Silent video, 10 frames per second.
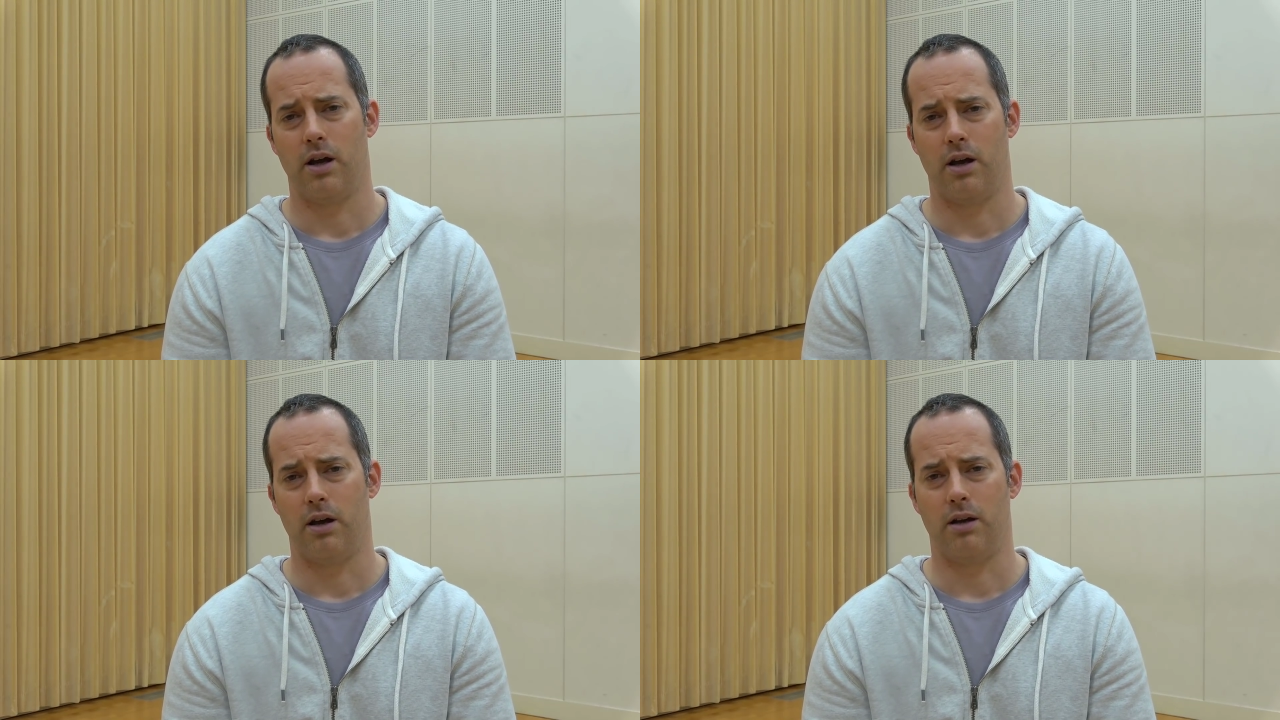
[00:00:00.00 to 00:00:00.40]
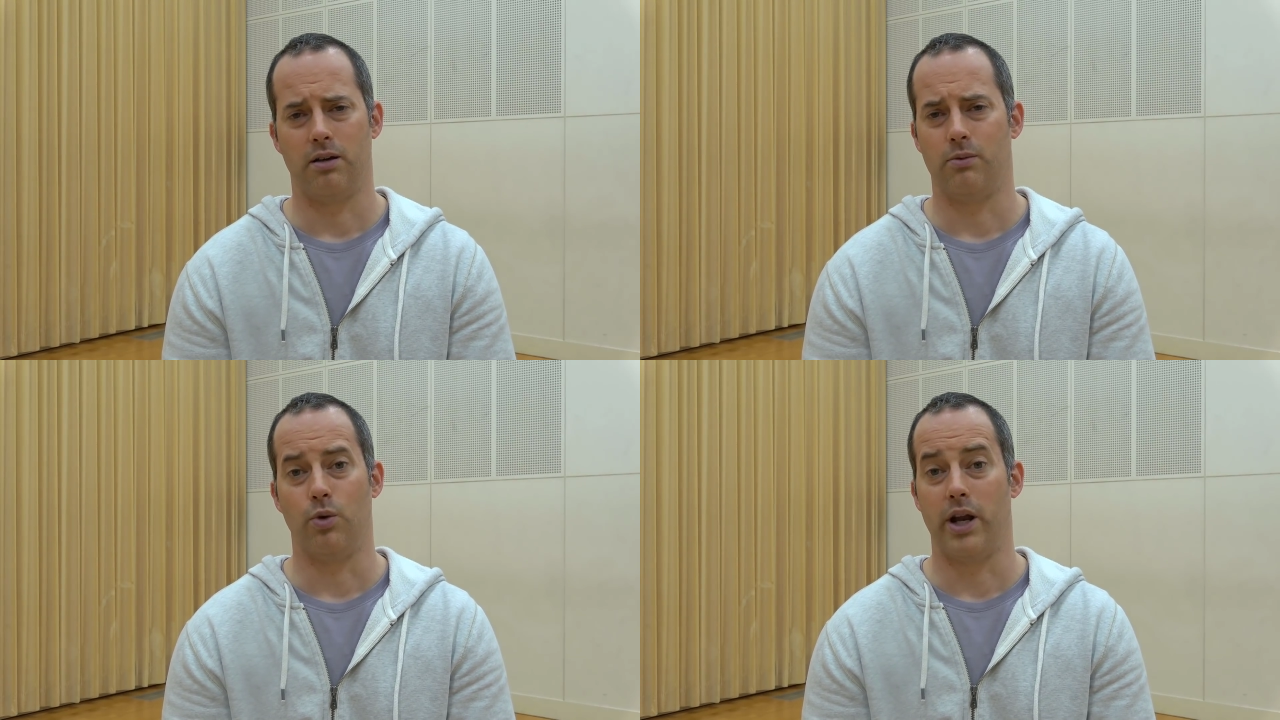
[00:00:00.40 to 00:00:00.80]

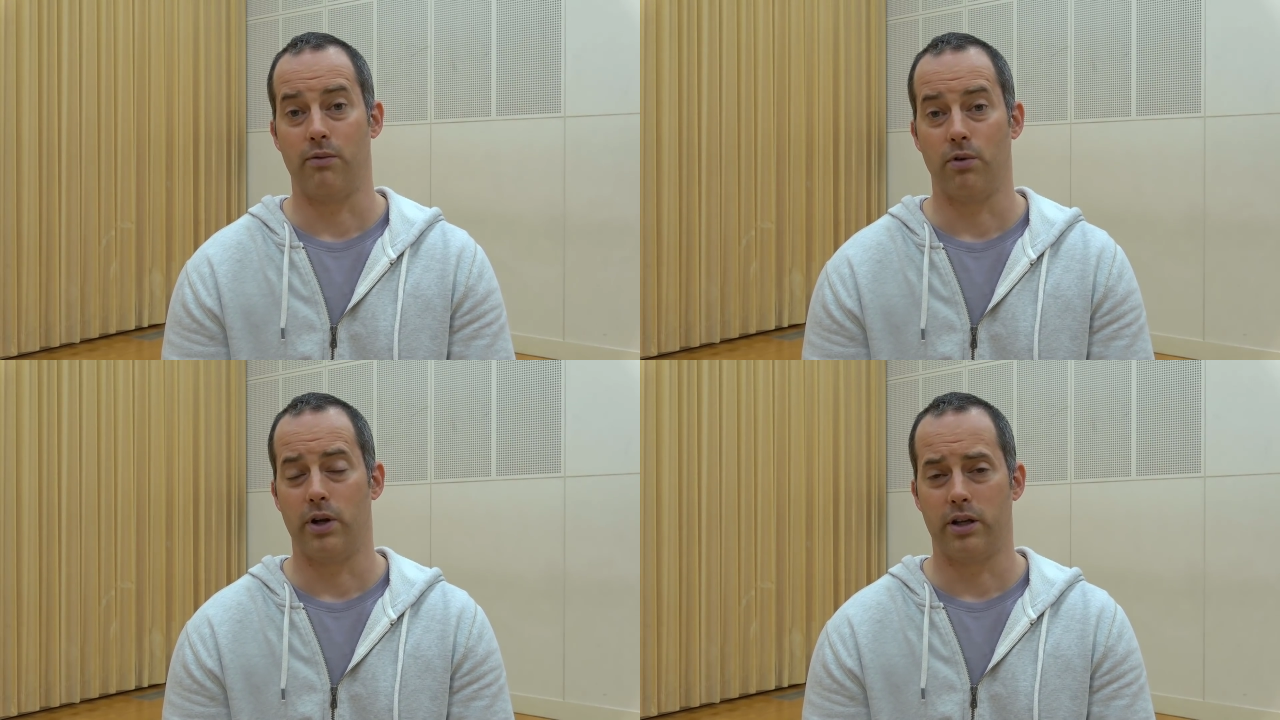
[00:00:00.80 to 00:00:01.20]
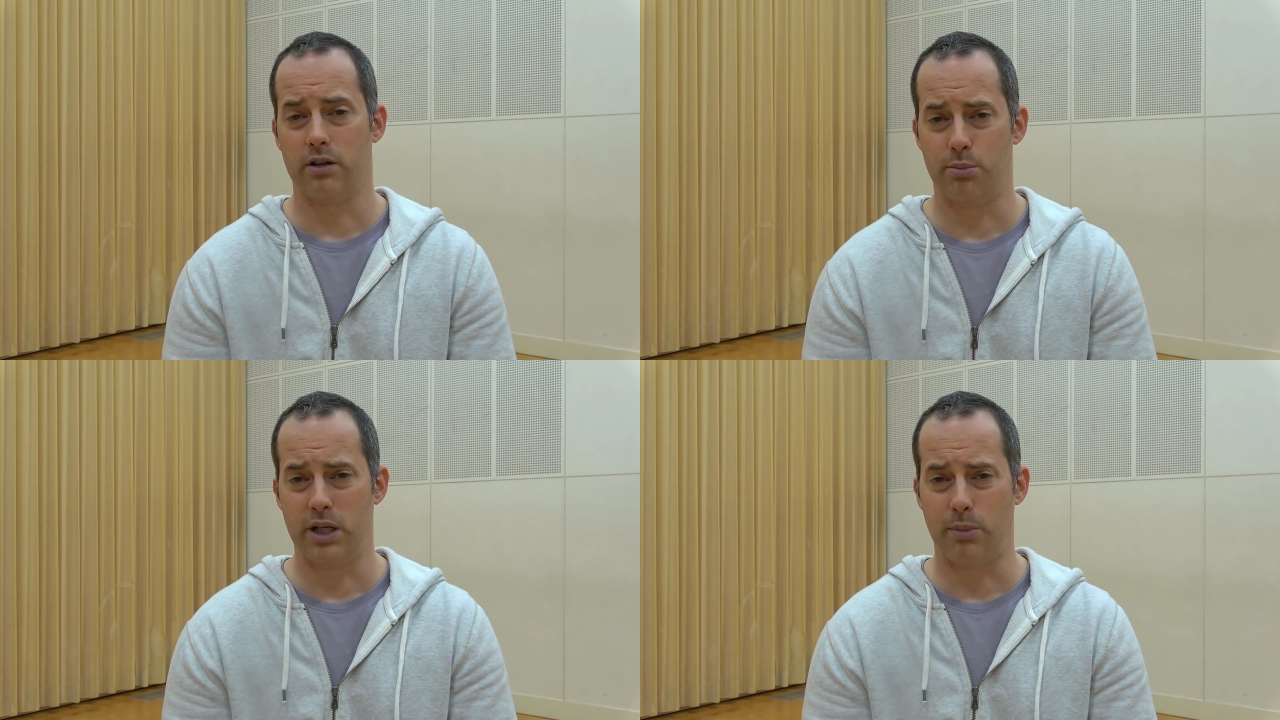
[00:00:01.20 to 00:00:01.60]
uh, whatever. It
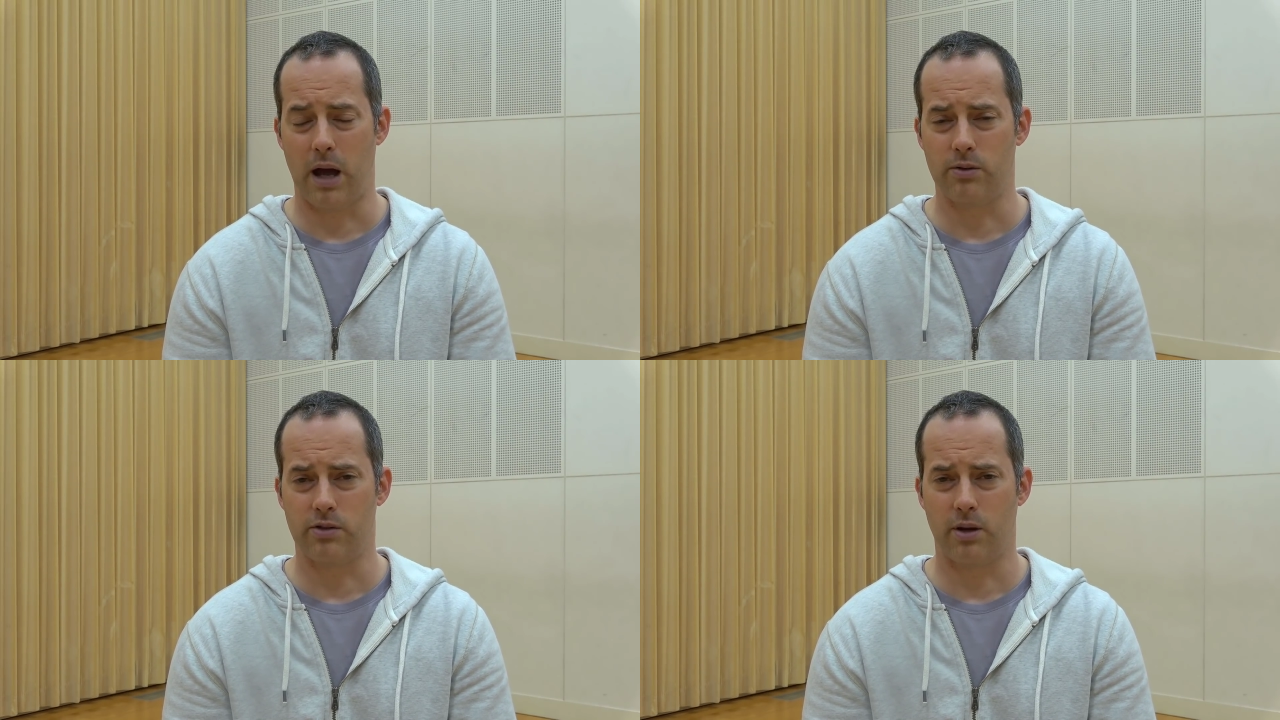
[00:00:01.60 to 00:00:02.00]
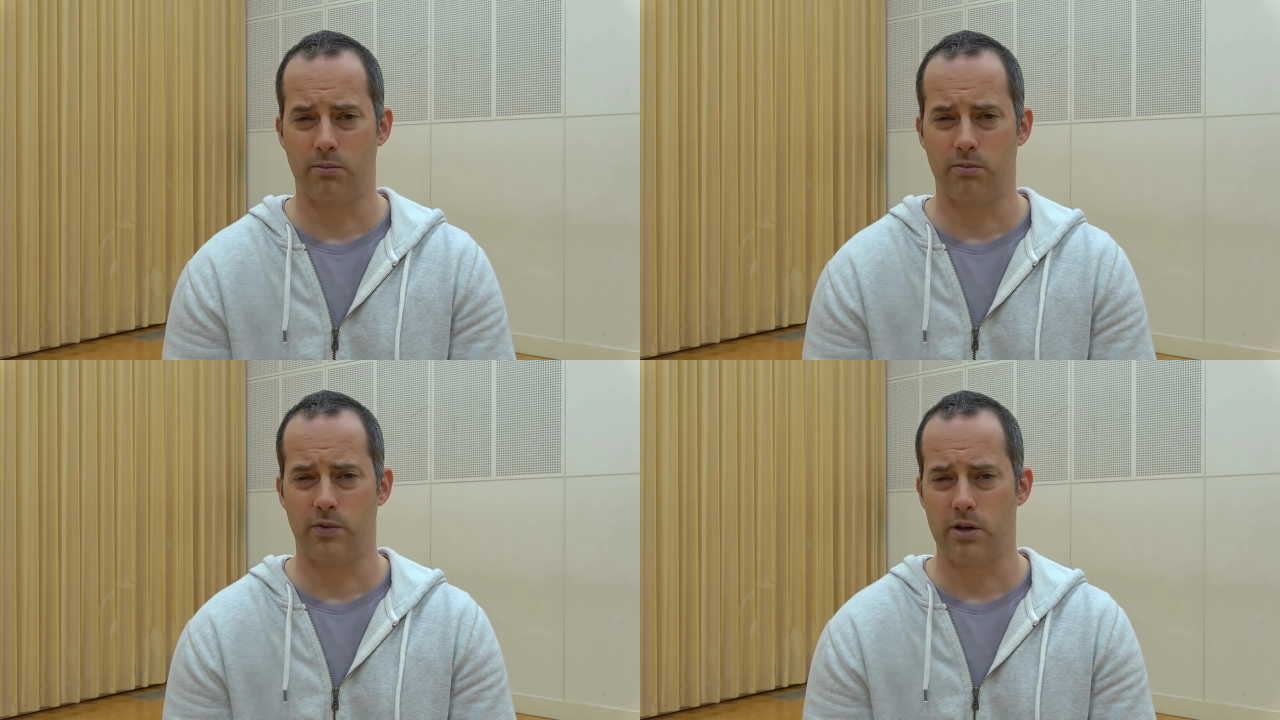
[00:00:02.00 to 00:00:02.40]
could be about
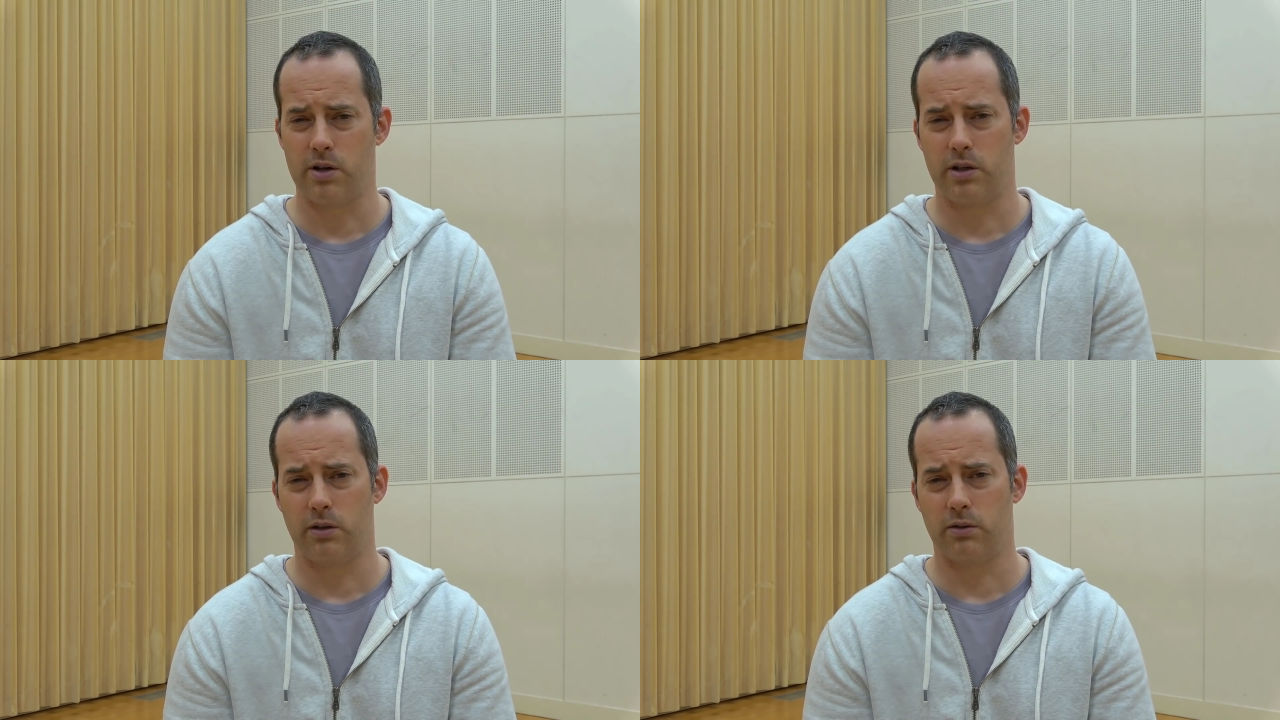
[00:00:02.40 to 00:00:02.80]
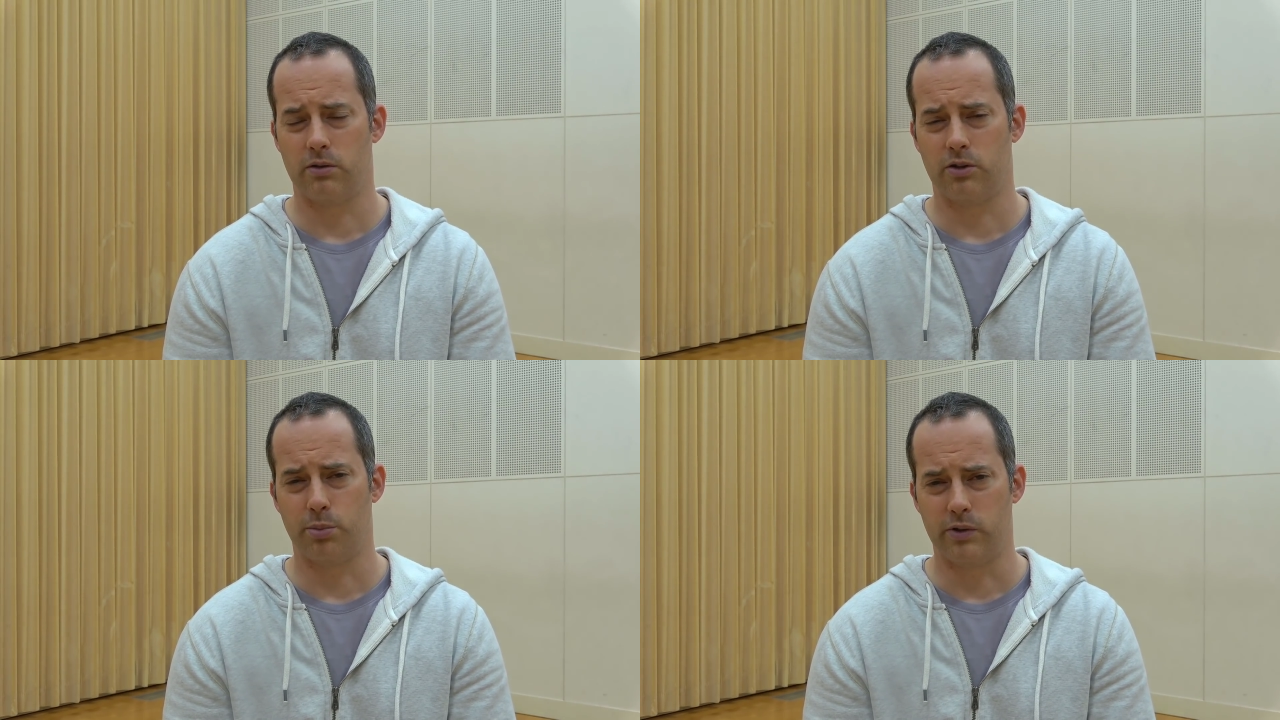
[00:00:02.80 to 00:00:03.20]
some very
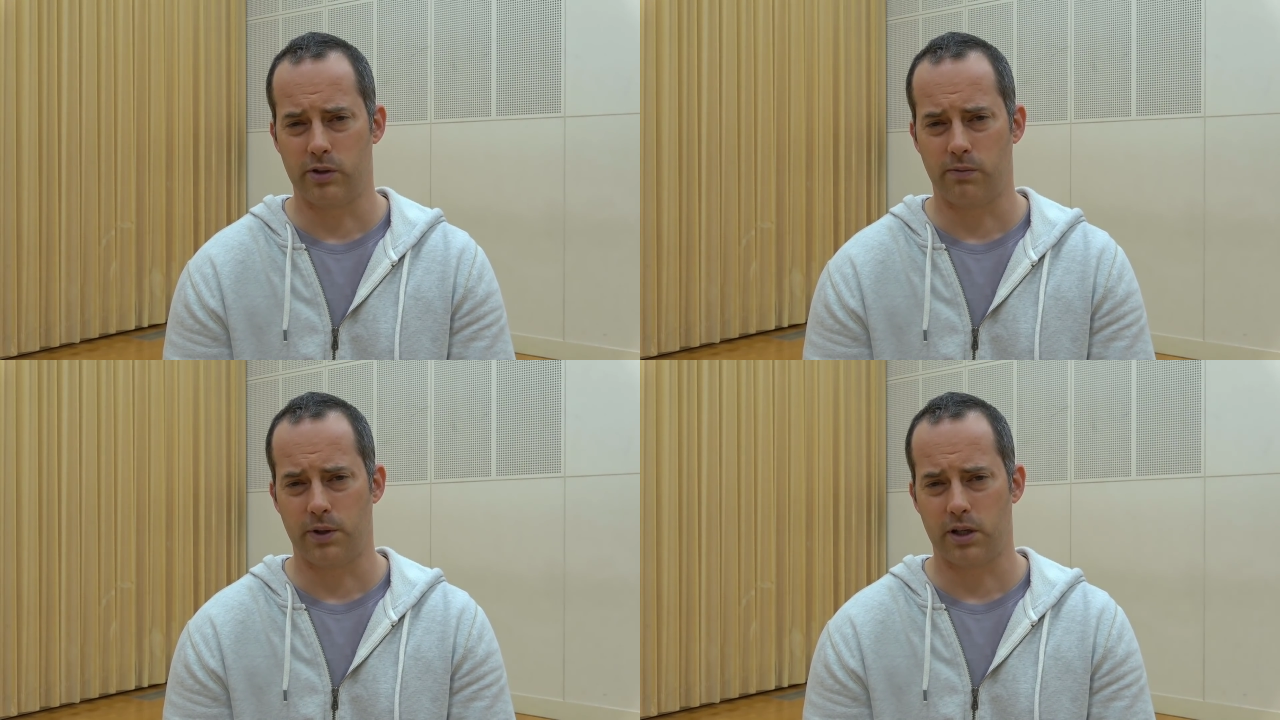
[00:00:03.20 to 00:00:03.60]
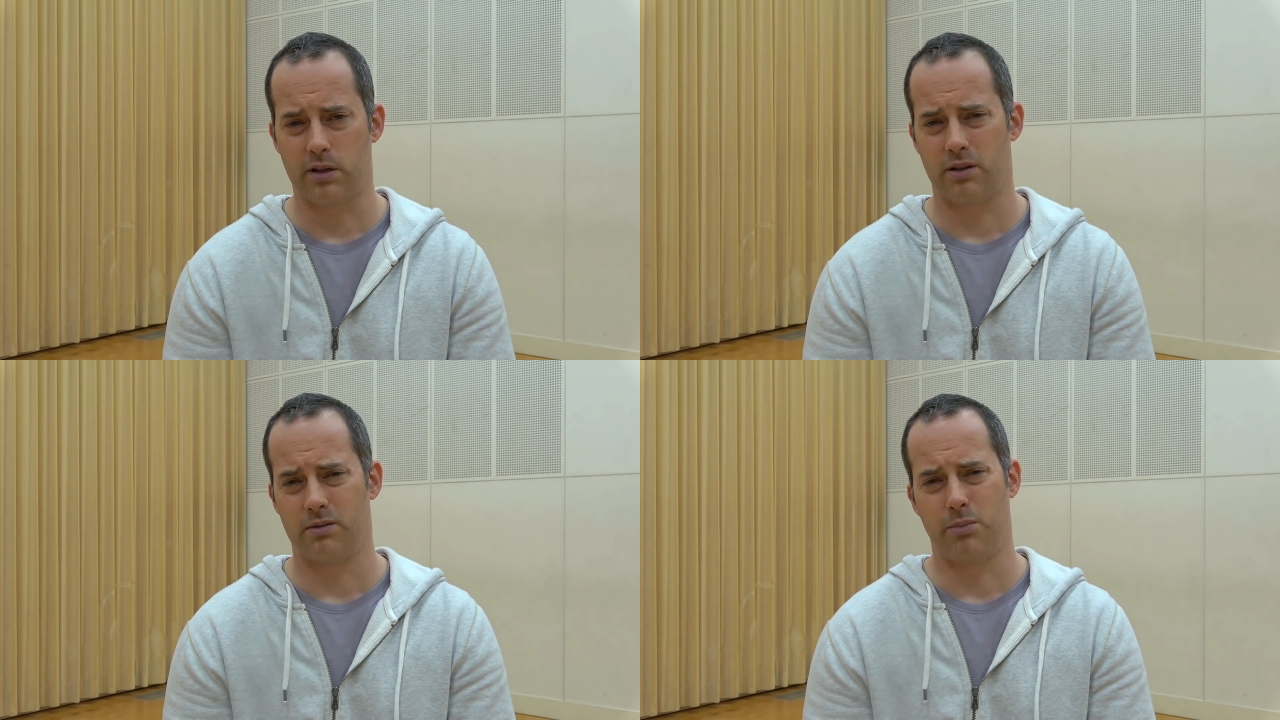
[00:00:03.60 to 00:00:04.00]
specific,